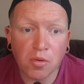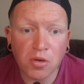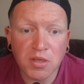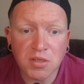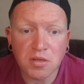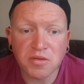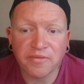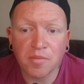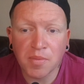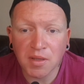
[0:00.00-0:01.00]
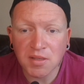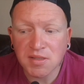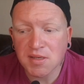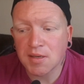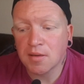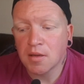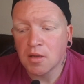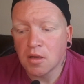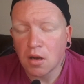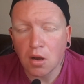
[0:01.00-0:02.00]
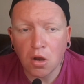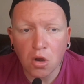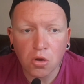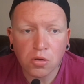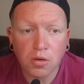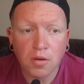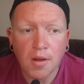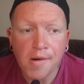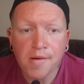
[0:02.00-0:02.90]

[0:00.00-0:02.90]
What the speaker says: but in terms of ability, look,